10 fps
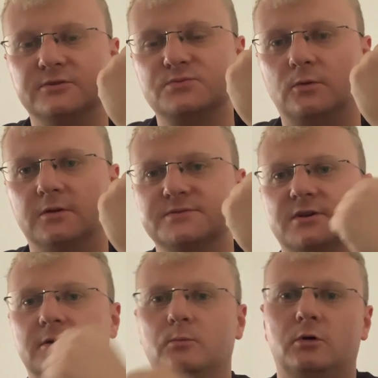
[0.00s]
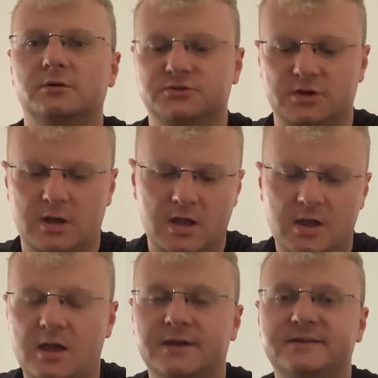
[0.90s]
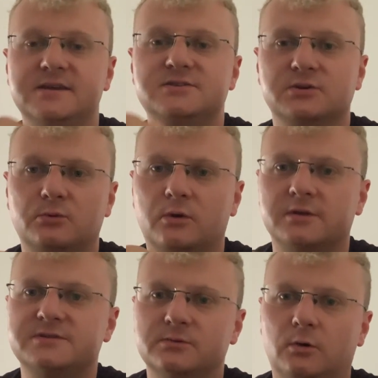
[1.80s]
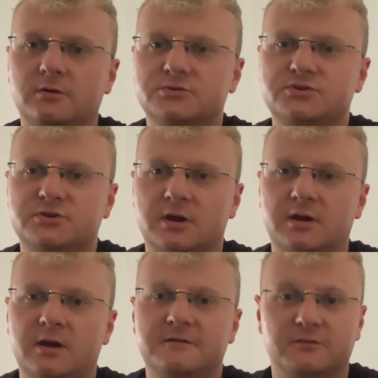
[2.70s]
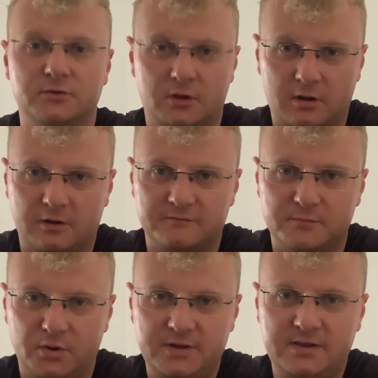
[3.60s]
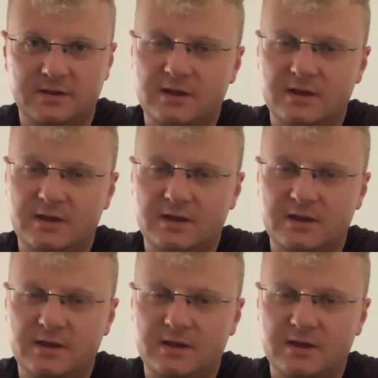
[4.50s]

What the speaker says: World Time Watch. A decent quality watch for not a lot of money.